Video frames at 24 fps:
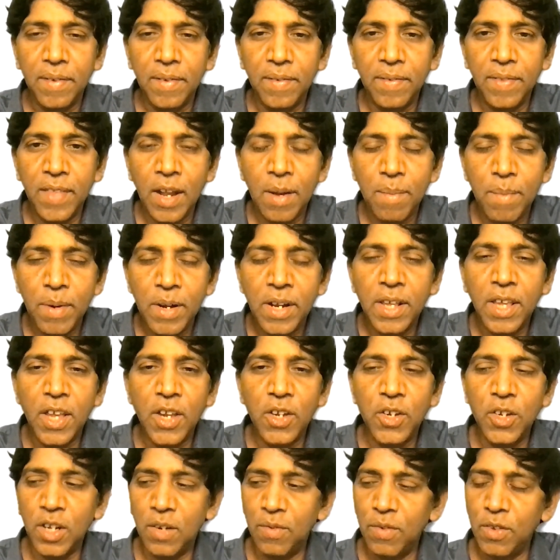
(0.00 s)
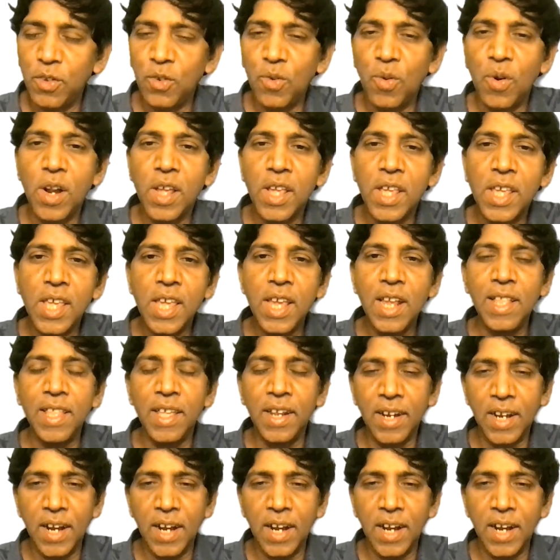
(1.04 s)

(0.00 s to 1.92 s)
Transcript: that medication which is going to heal their